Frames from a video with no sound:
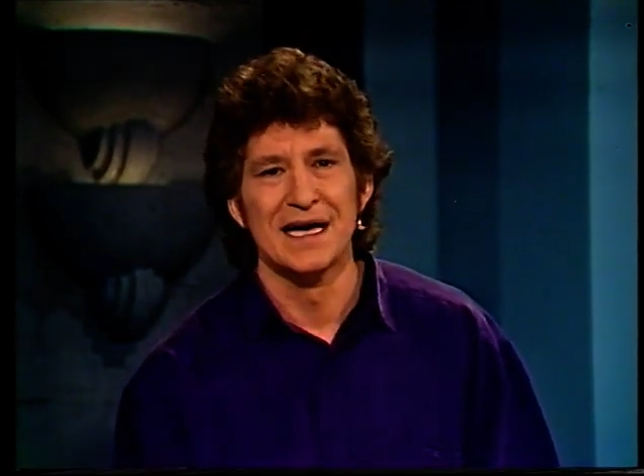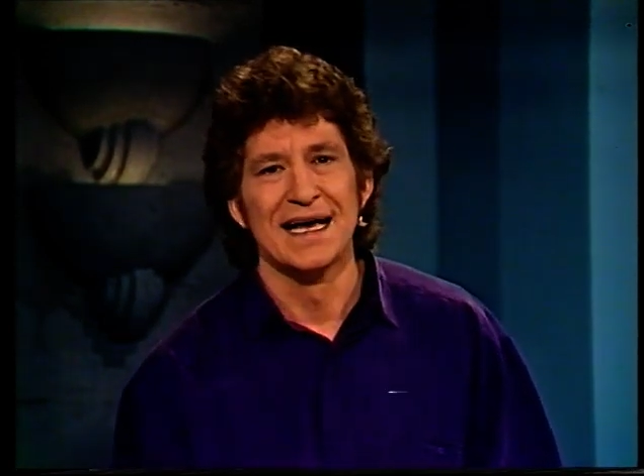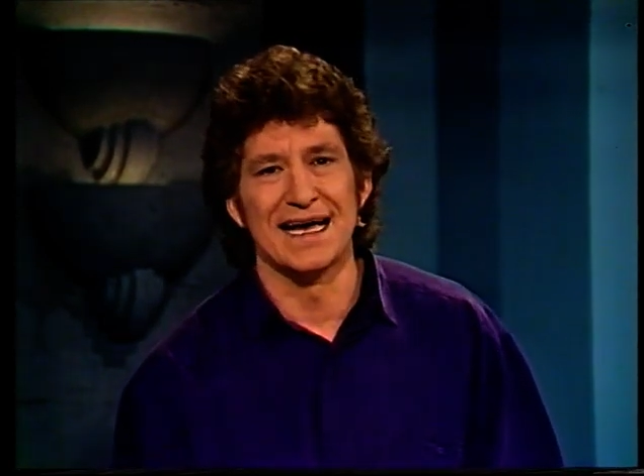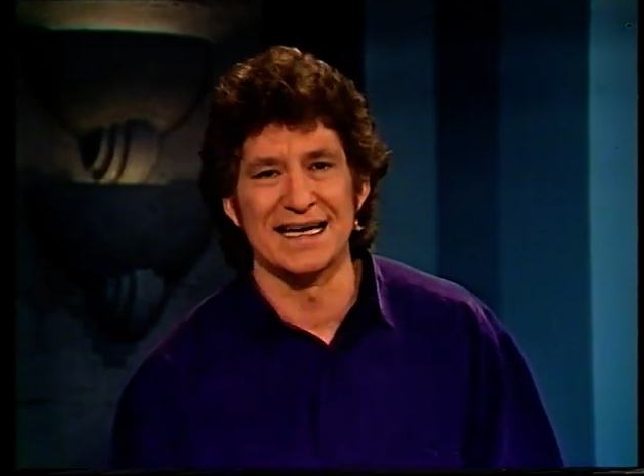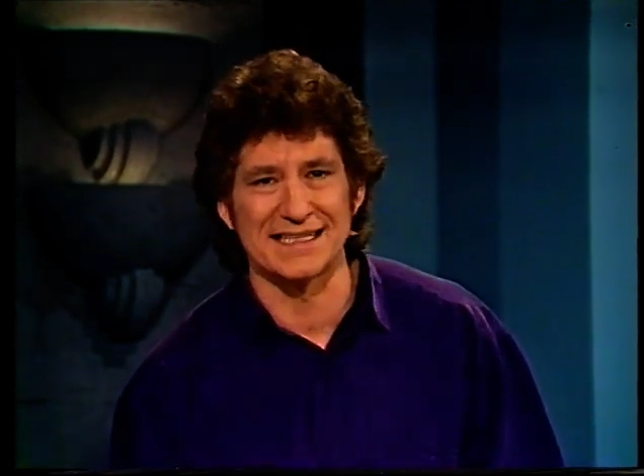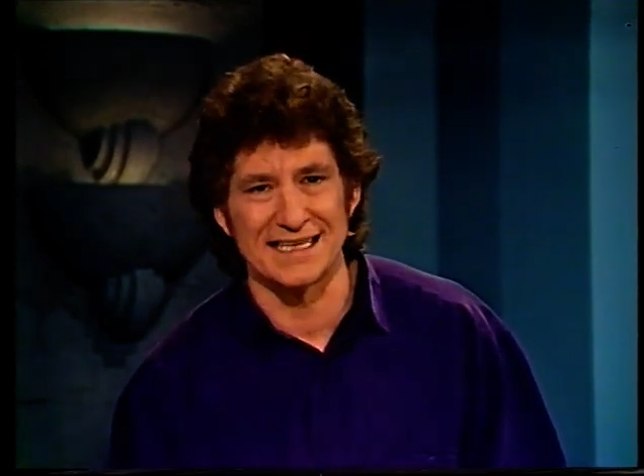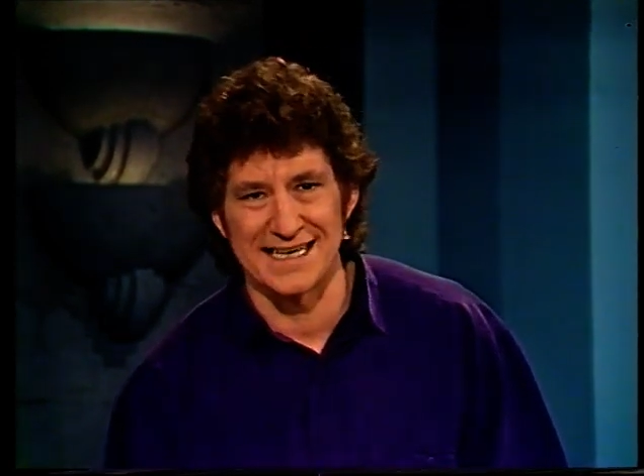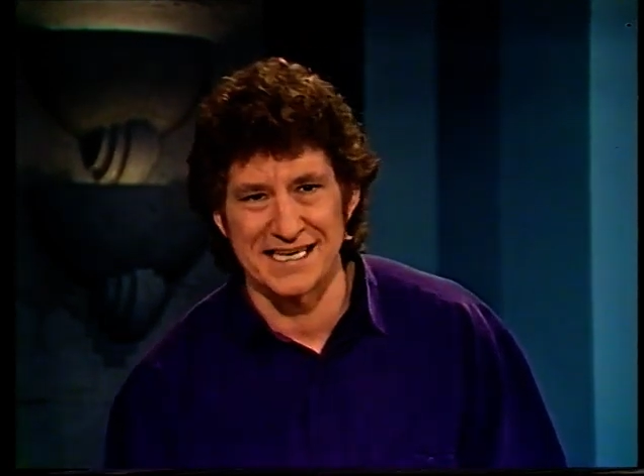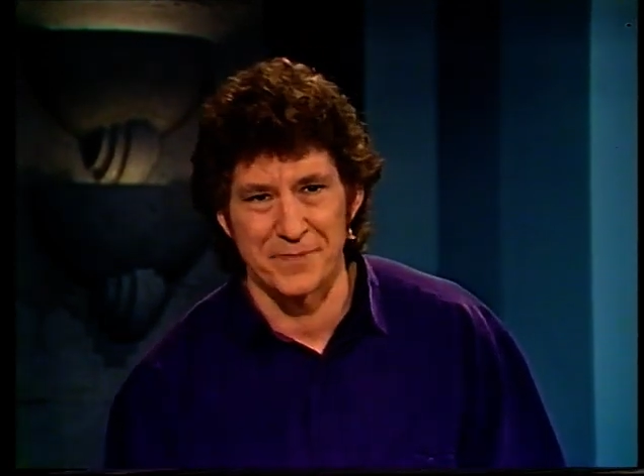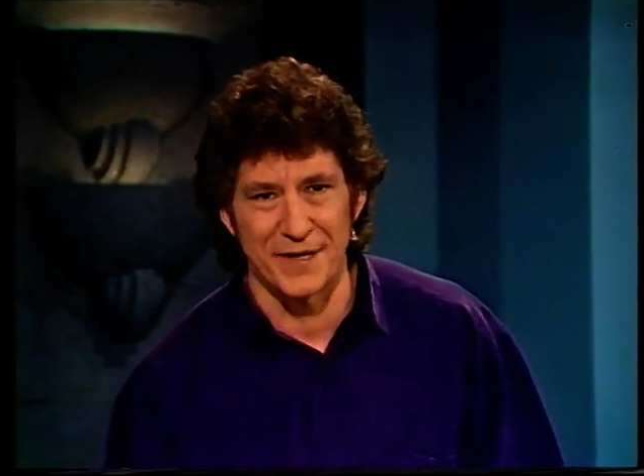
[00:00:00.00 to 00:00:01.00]
it's the
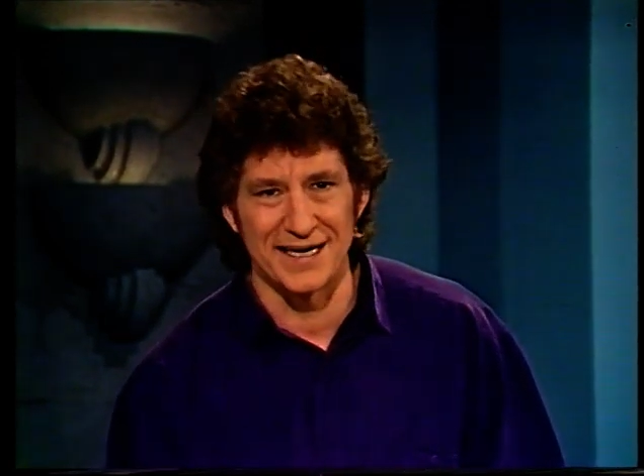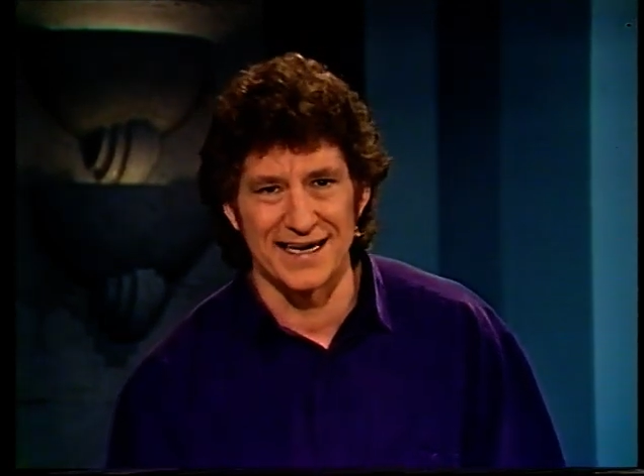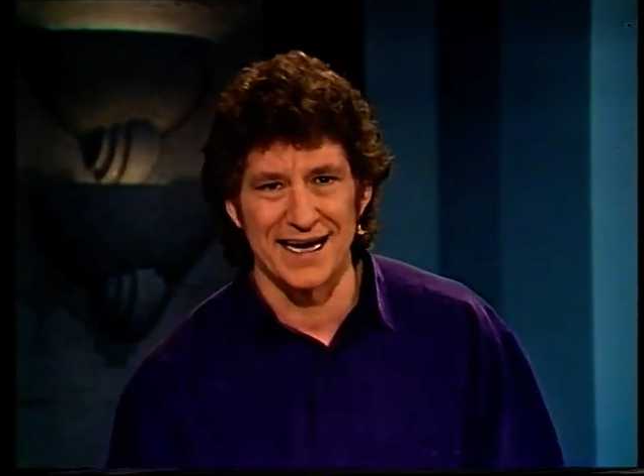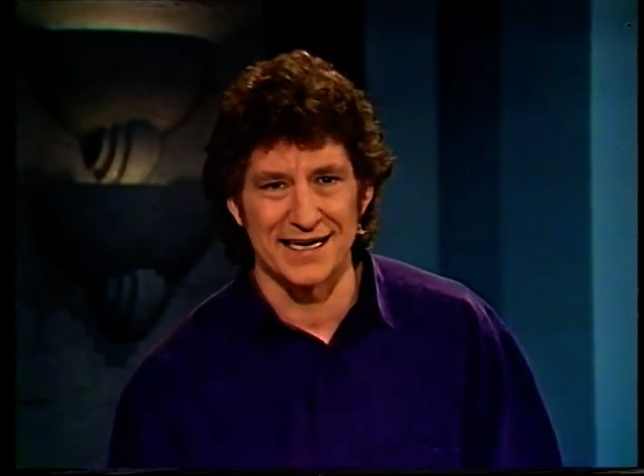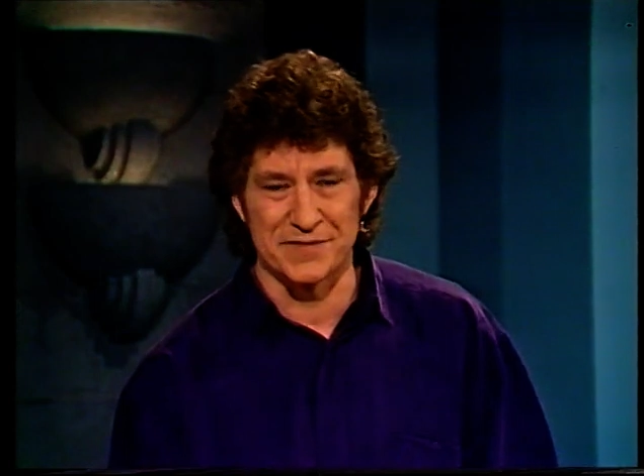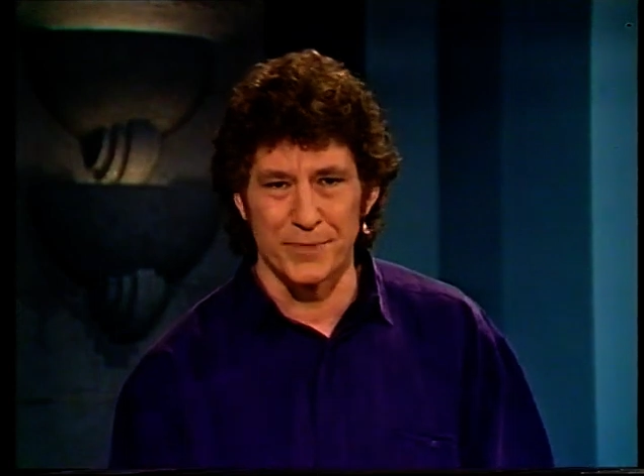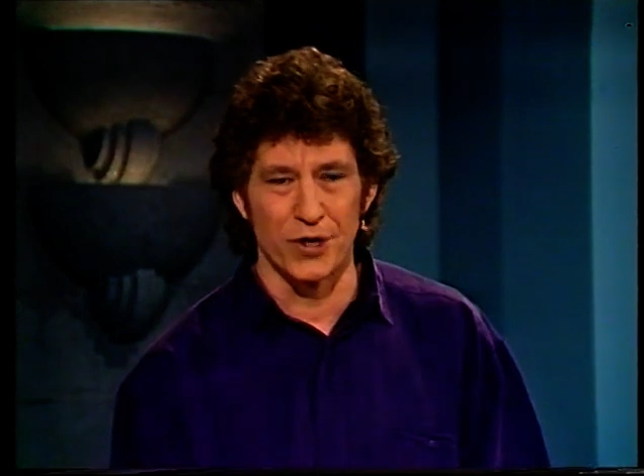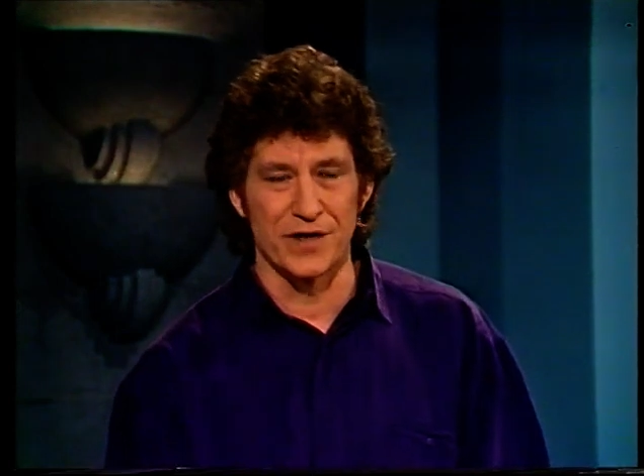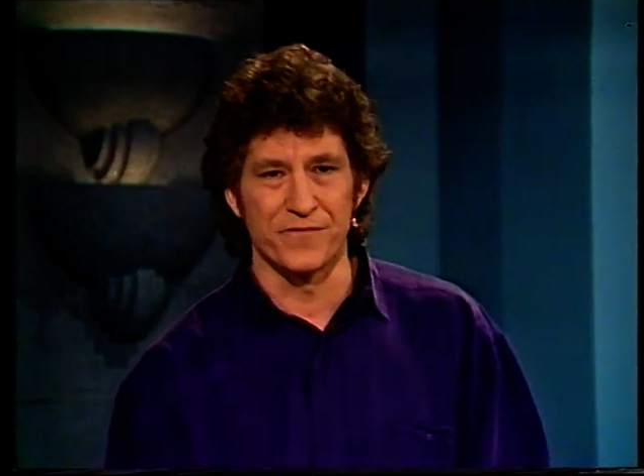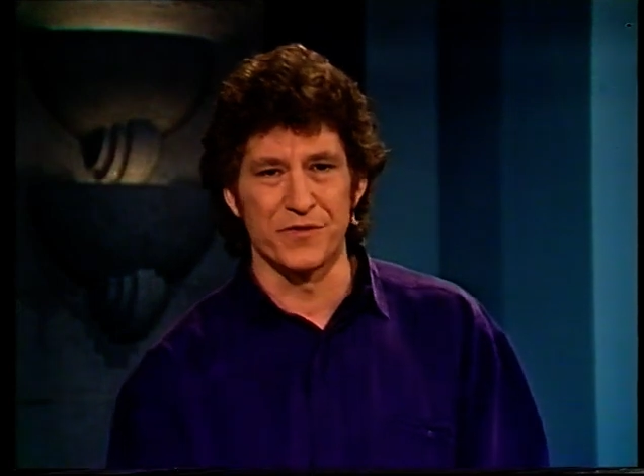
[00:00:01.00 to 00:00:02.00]
desperate and dateless ball
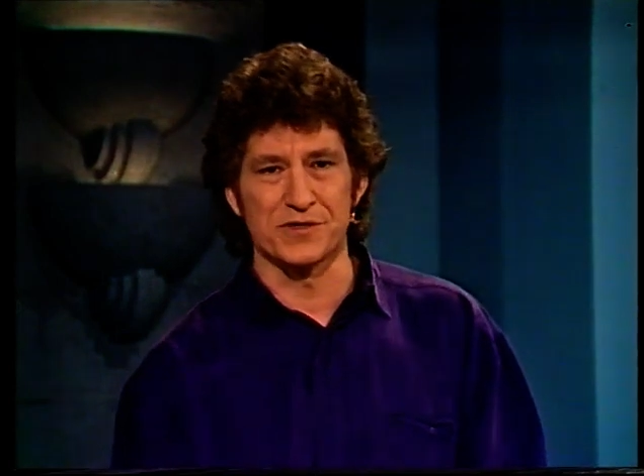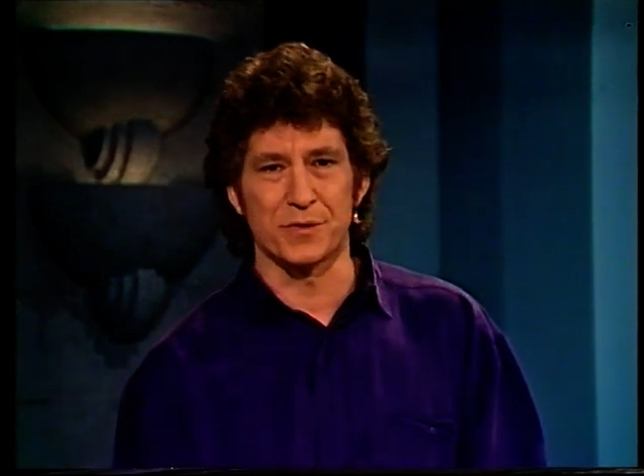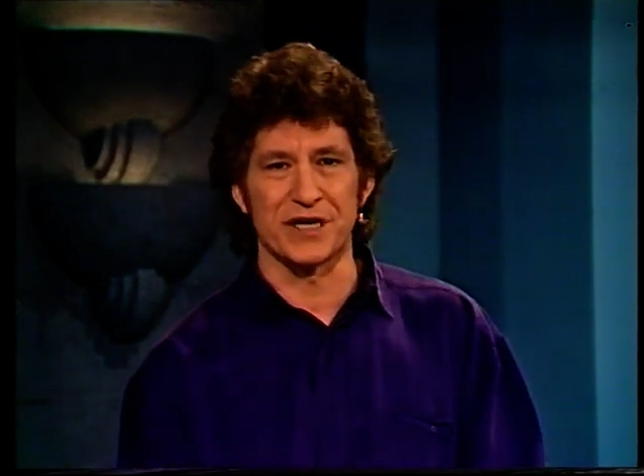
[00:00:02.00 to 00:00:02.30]
in full swing.